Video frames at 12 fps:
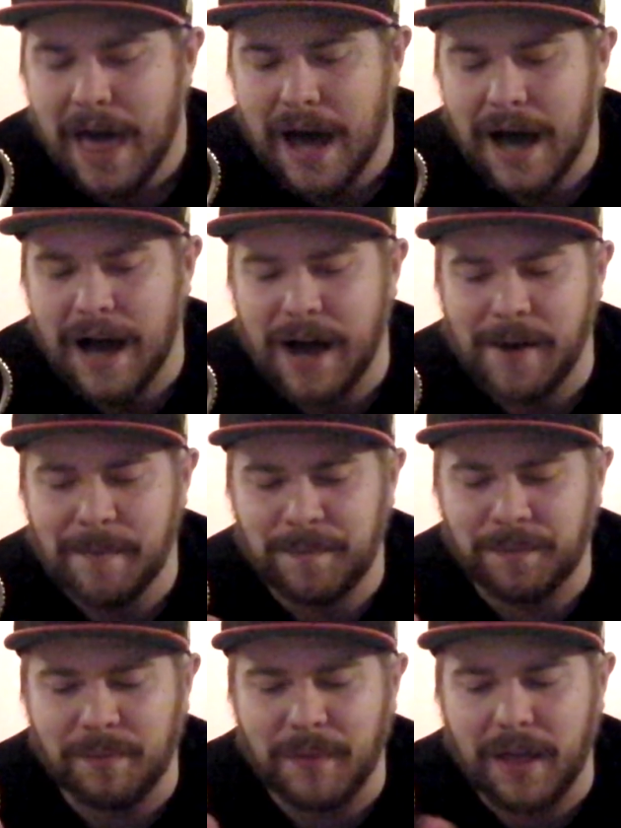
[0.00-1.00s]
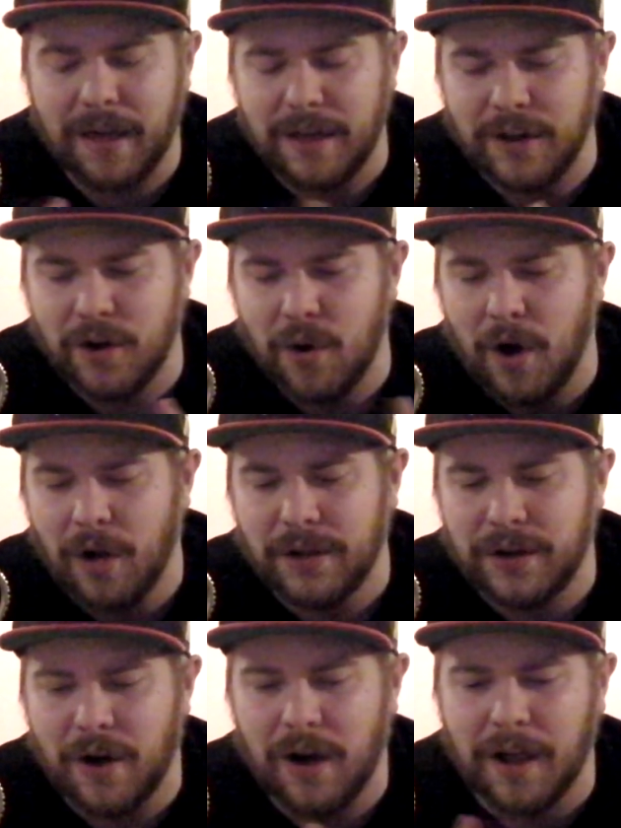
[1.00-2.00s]
You know, all
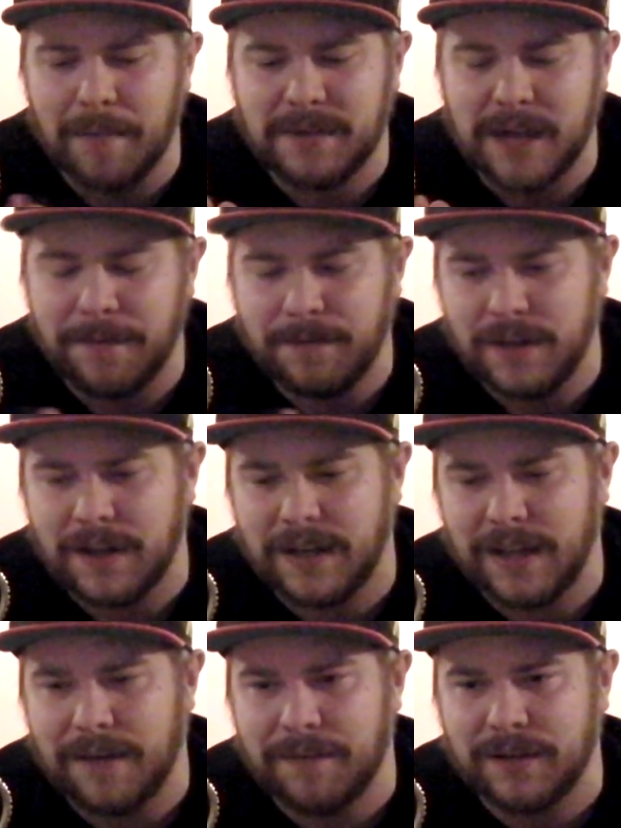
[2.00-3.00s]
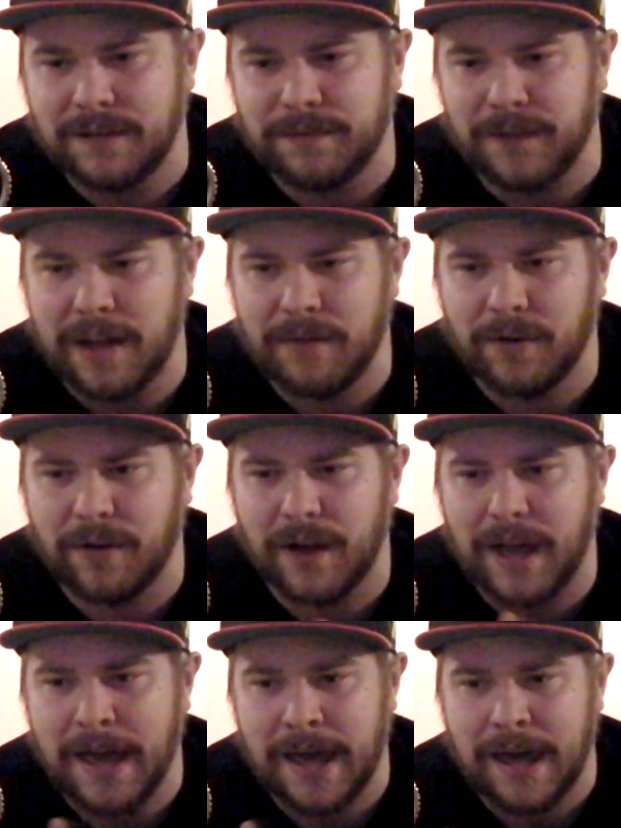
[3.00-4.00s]
in all, I'm definitely going to give this flavor a
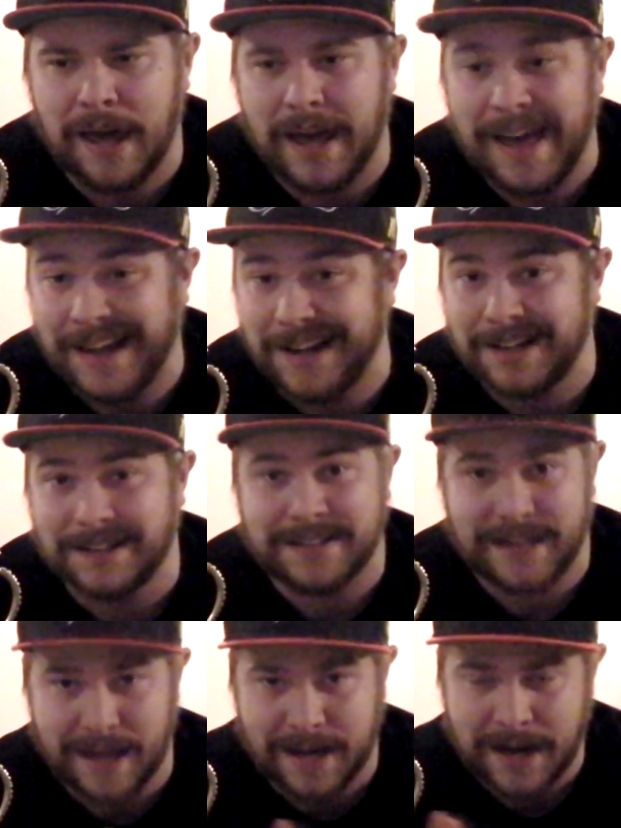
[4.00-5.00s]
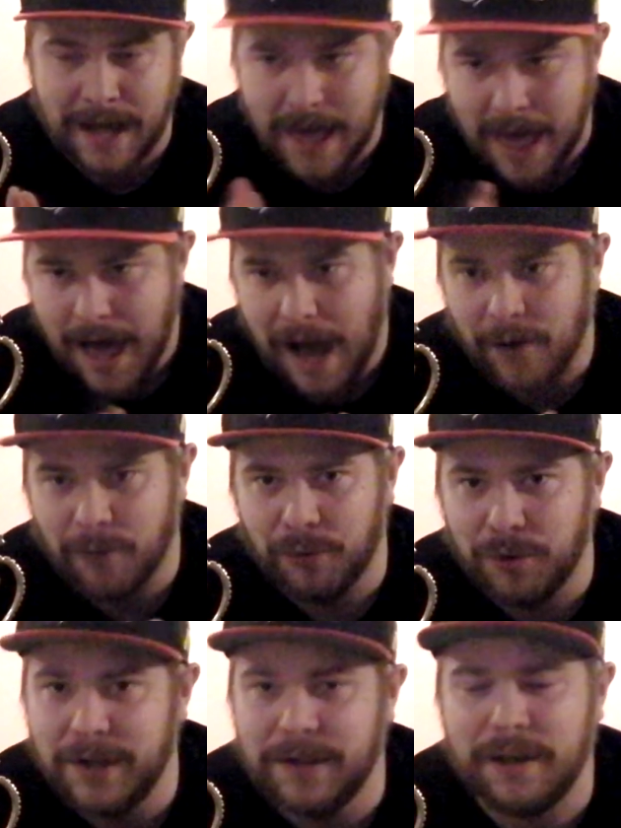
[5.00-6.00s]
8 out of 10. I
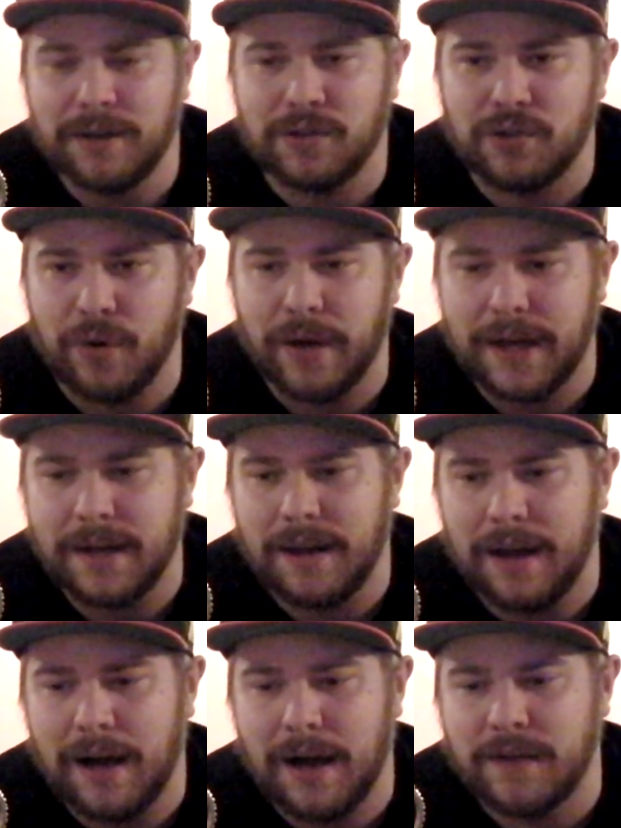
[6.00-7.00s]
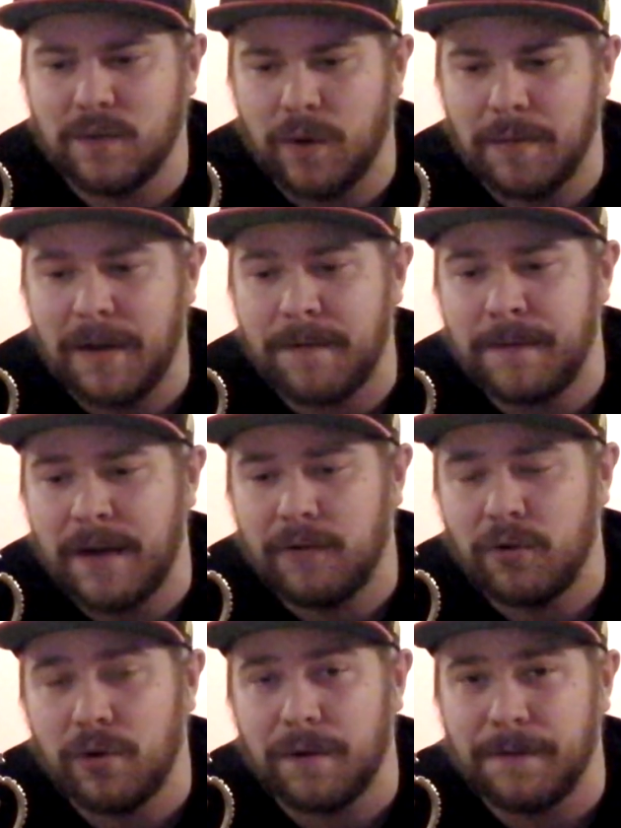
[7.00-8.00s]
really enjoy it. It's one of my
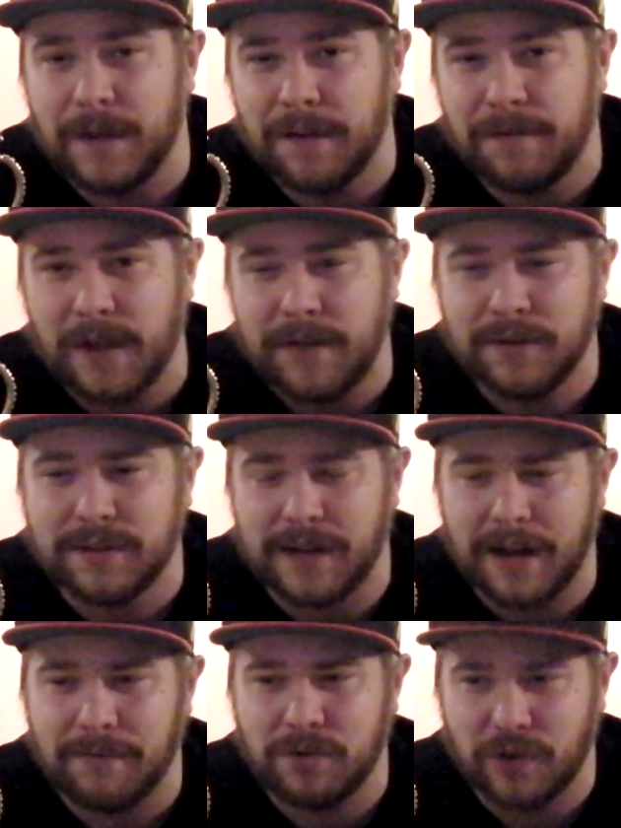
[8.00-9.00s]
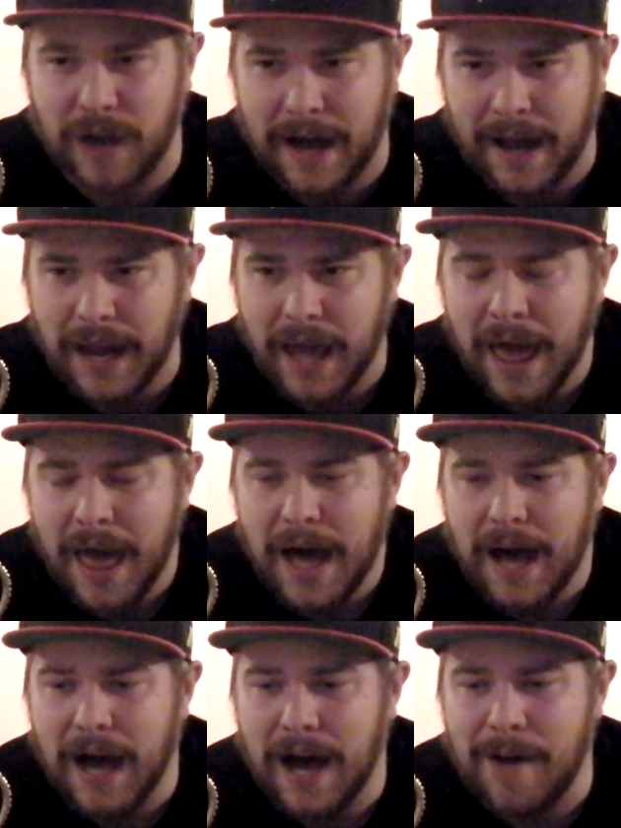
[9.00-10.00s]
favorite Hookahfina flavors that I've tried.
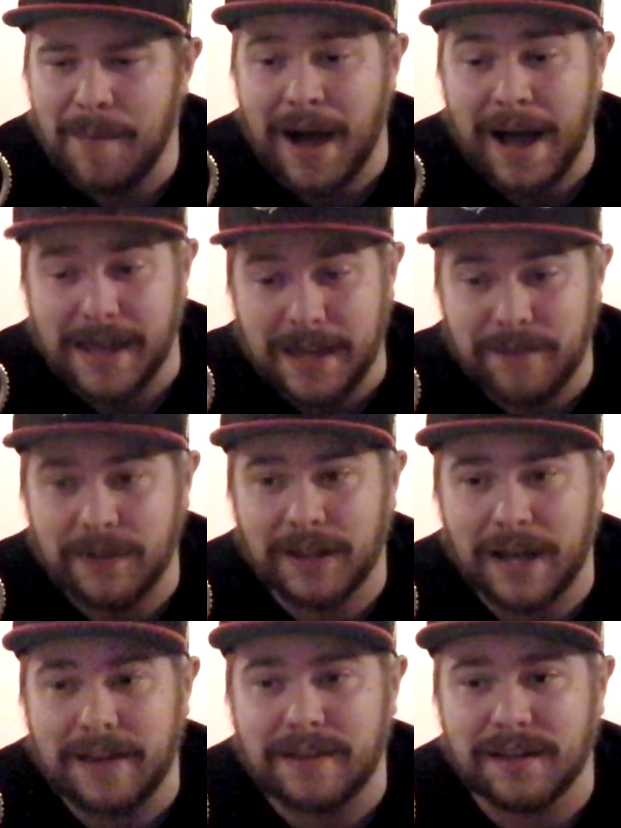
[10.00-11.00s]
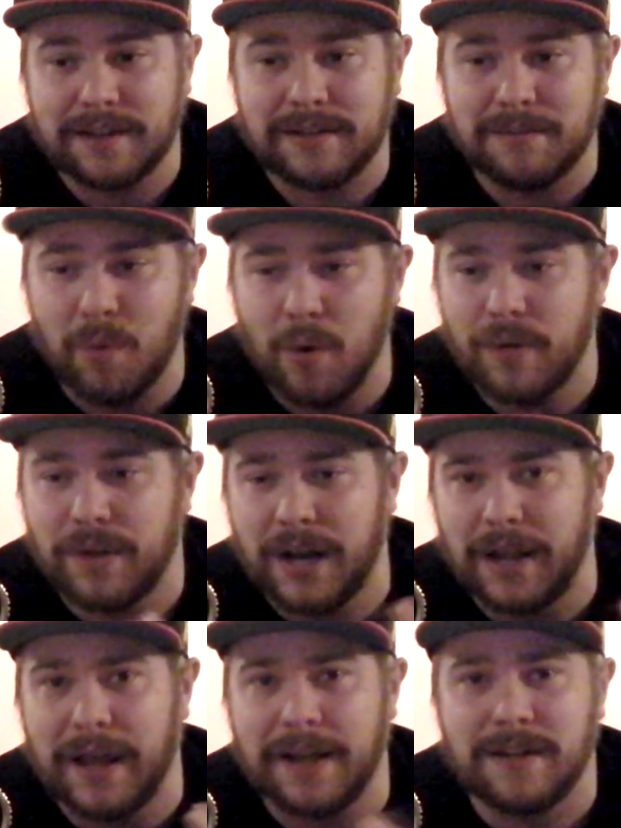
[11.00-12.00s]
I even like this more than
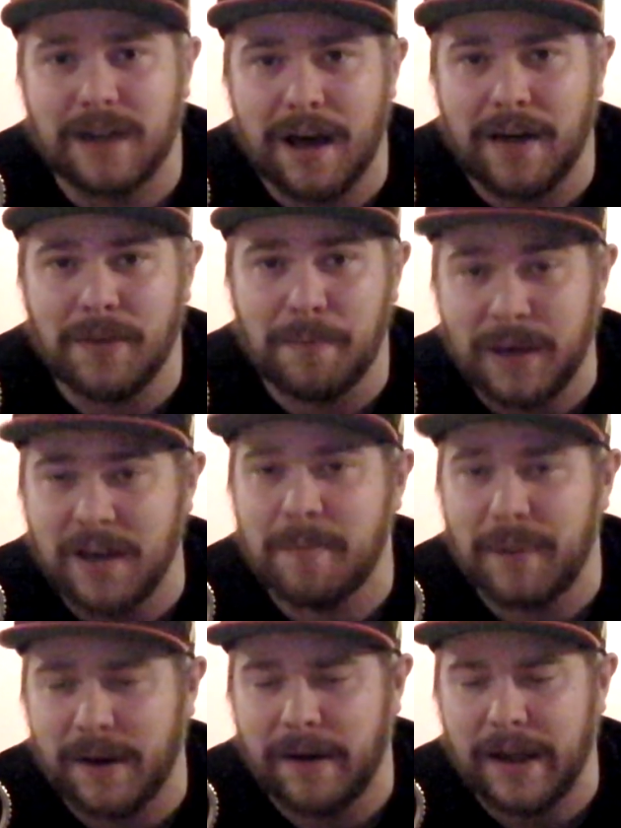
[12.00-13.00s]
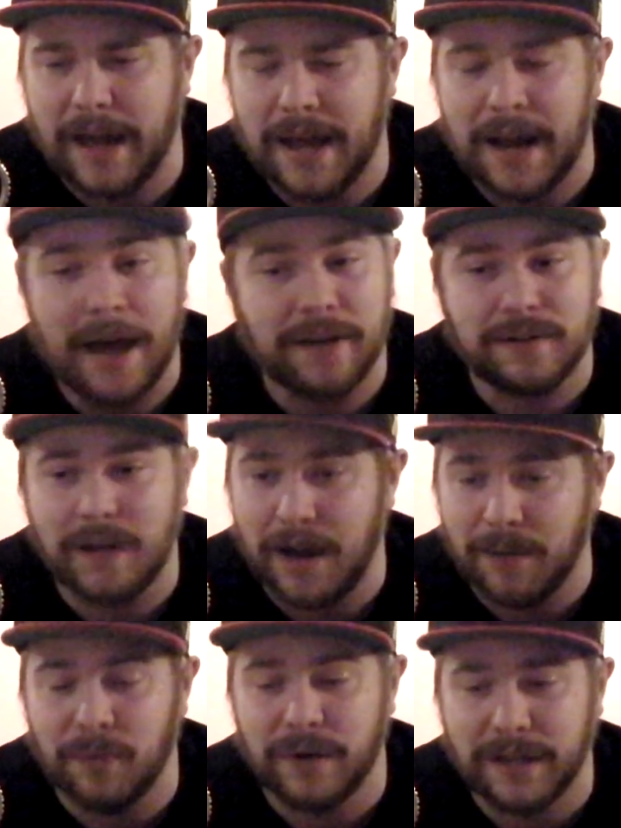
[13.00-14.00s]
I liked the pink berry, and I
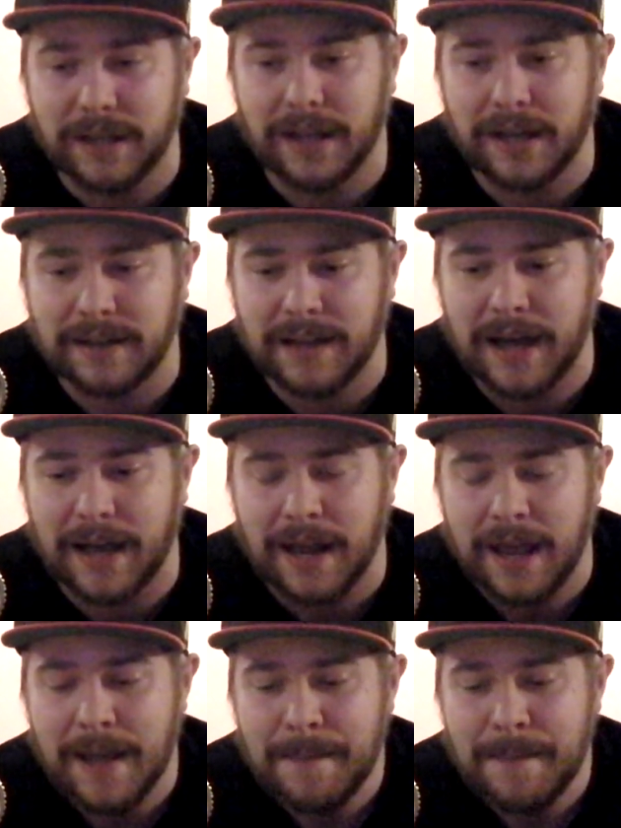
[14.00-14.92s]
really like that.